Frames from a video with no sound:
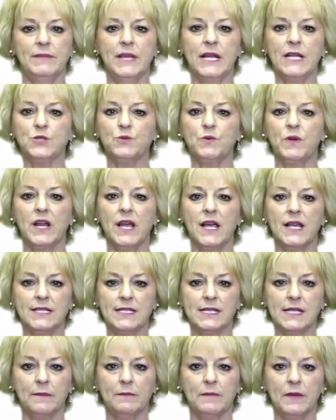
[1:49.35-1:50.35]
That's where I
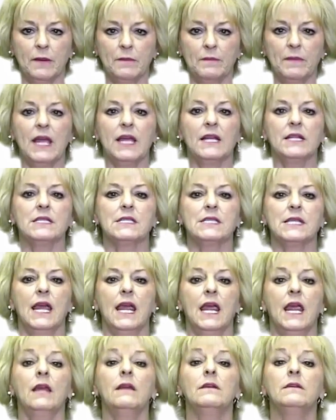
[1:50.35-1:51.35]
step up and
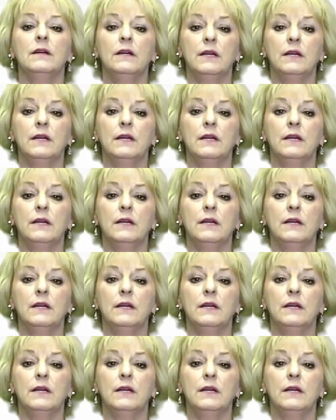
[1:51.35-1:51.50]
say,